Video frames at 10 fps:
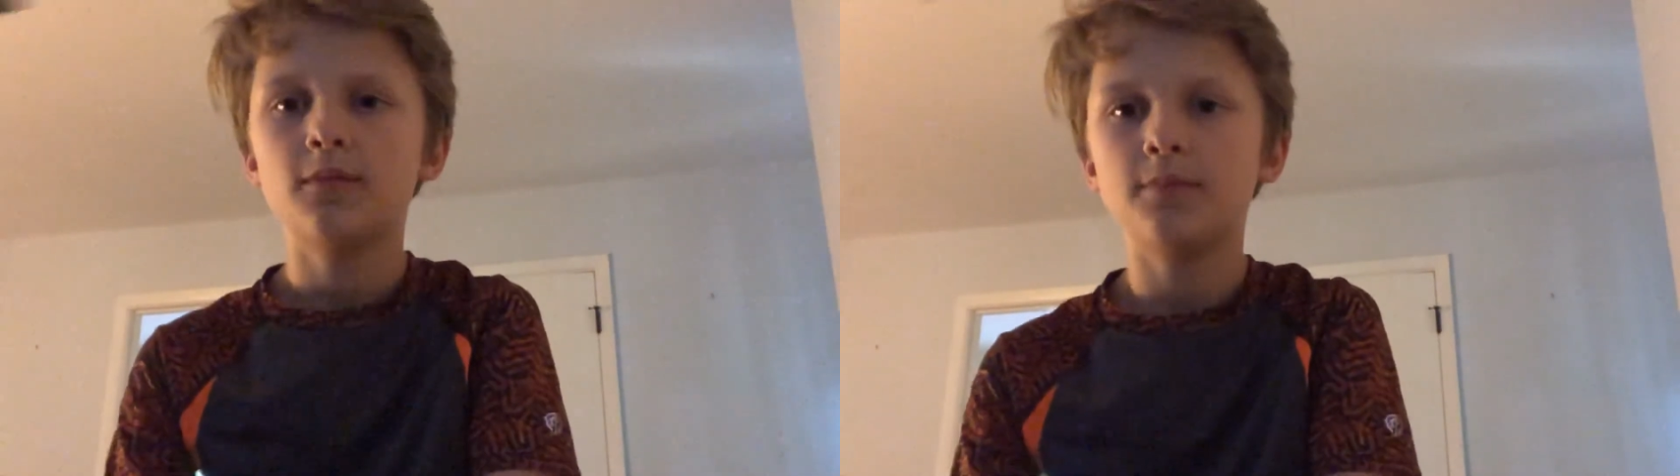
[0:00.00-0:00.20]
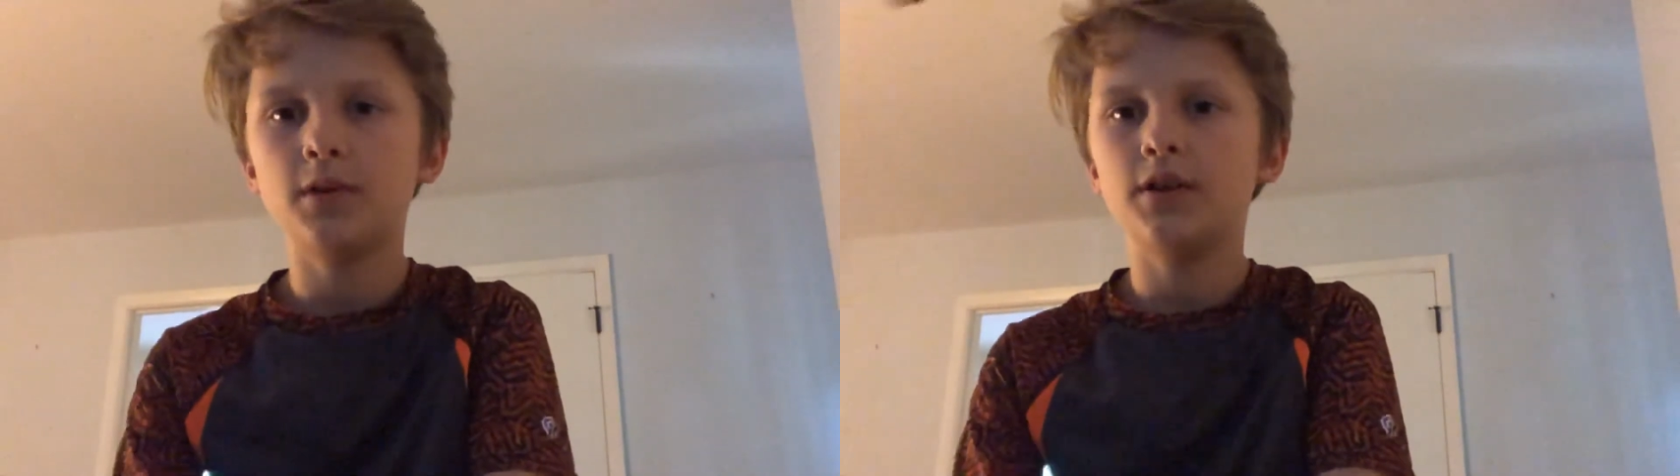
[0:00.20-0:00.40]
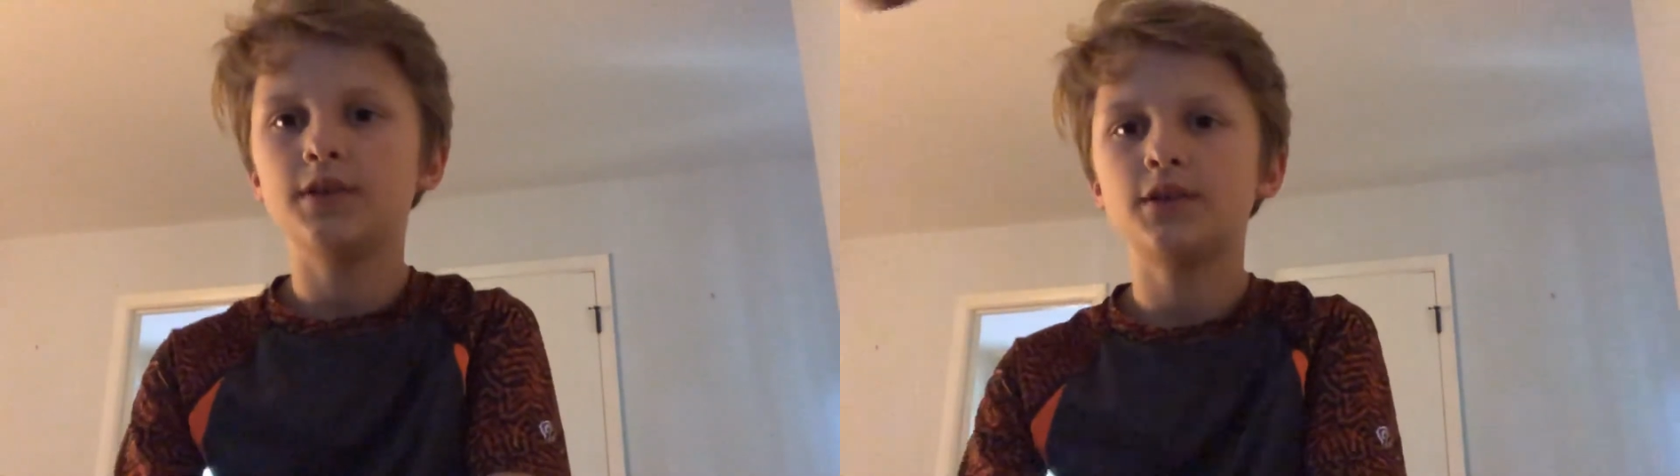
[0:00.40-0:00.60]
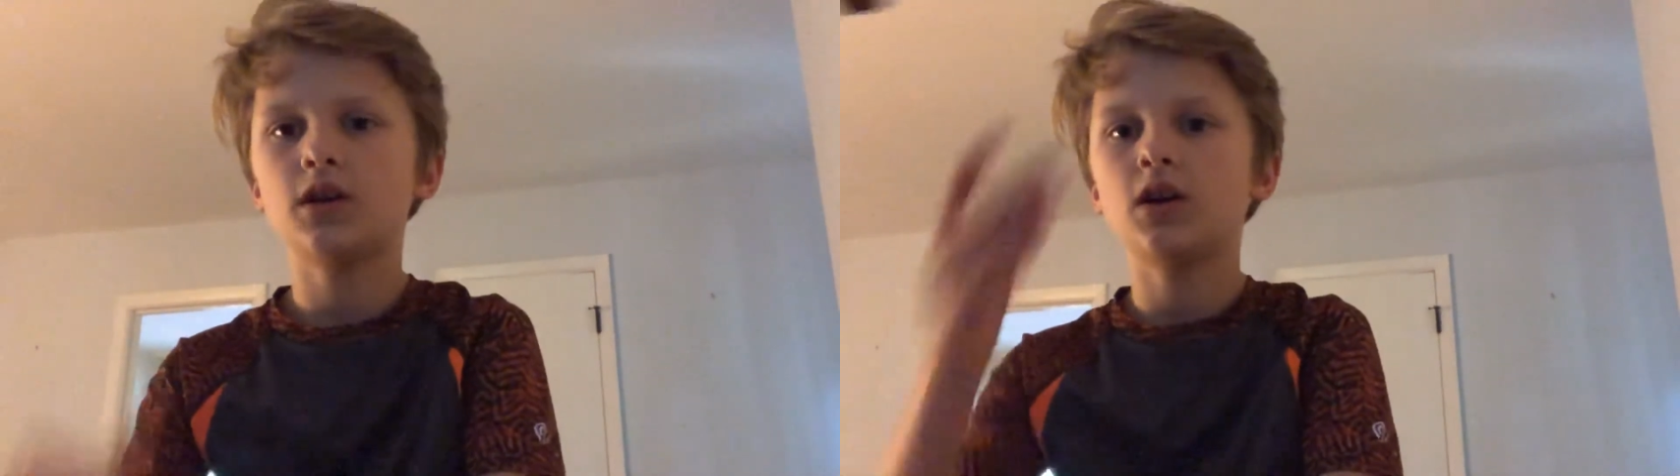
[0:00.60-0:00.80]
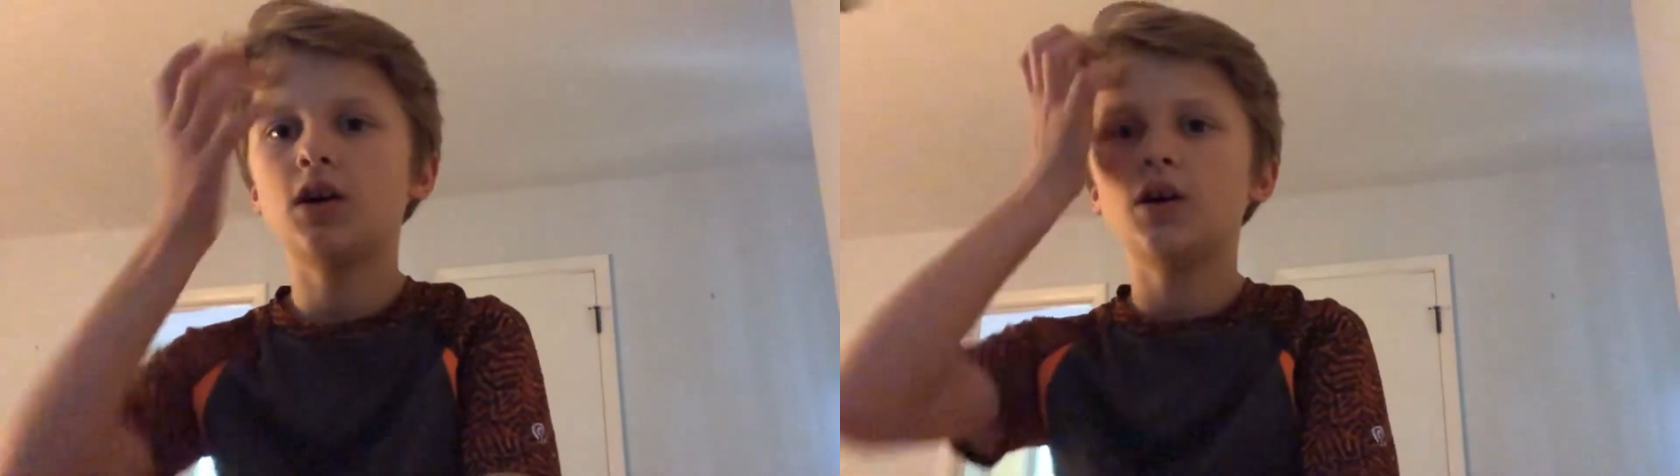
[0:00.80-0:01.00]
but
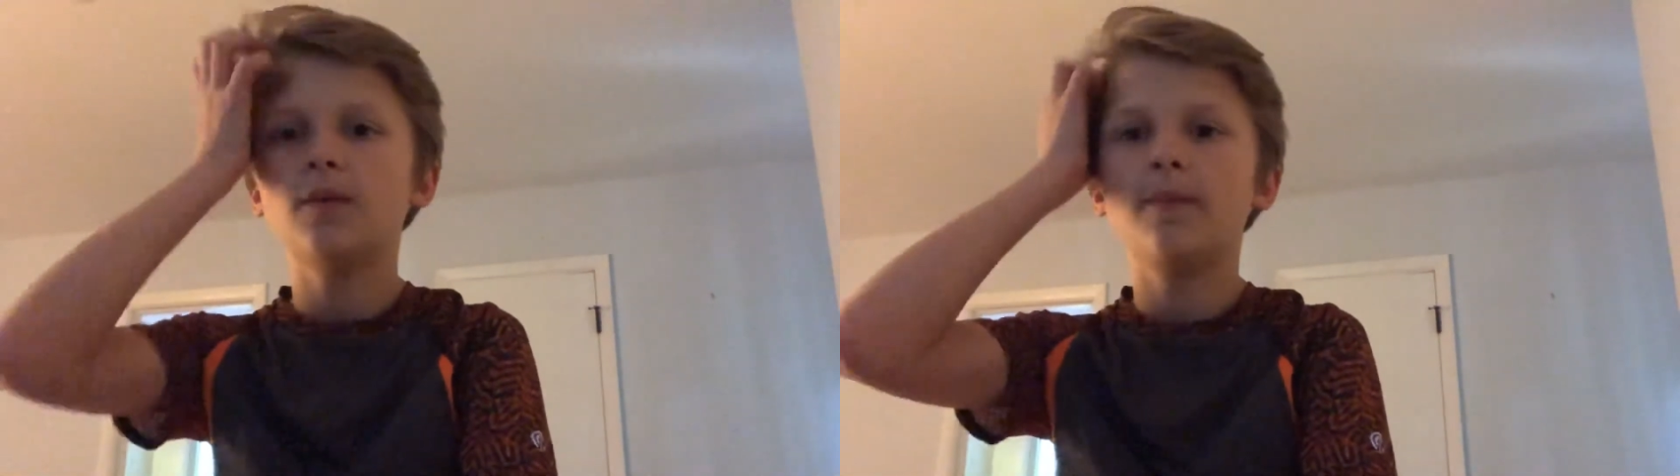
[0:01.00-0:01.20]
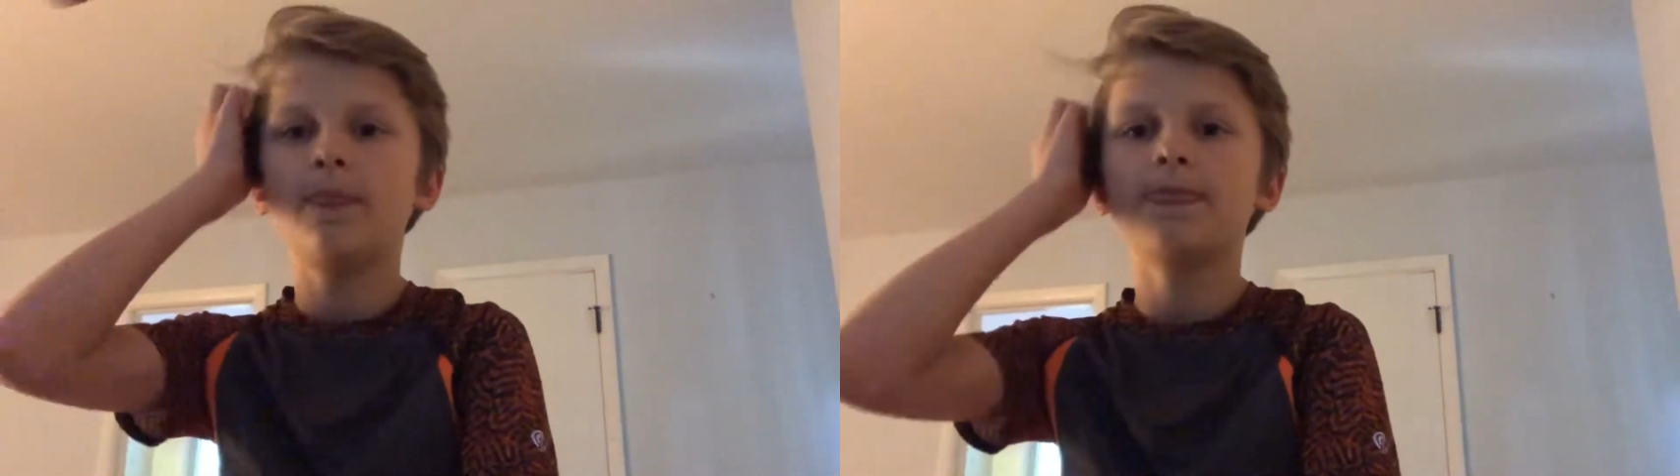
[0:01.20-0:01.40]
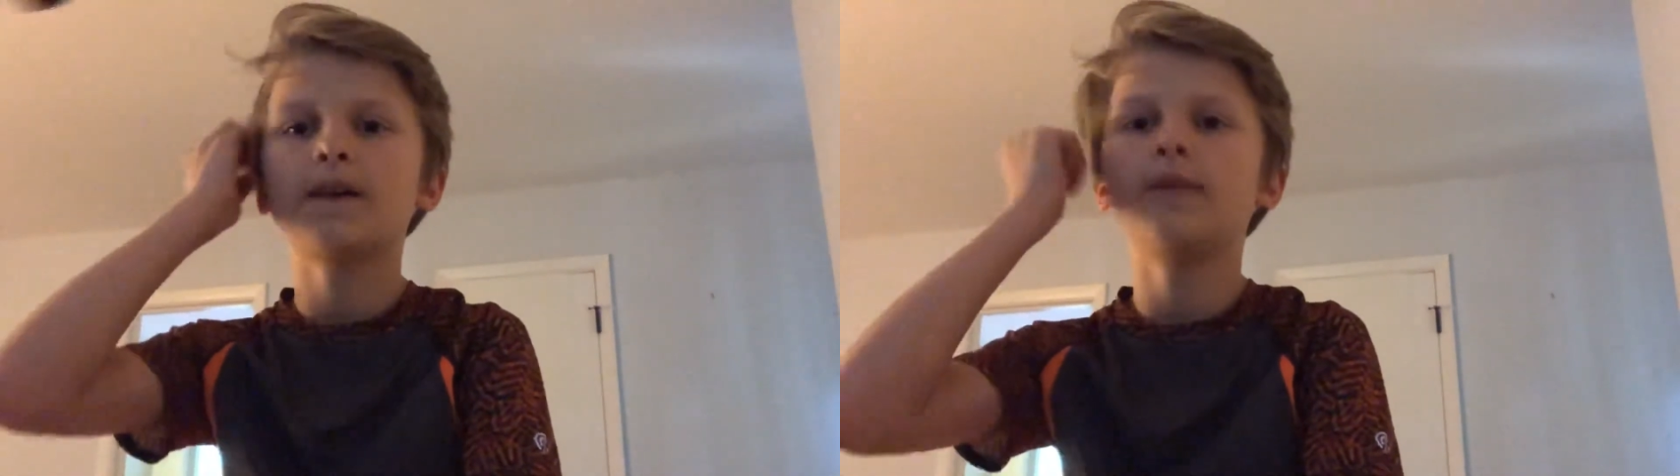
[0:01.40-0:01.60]
I'm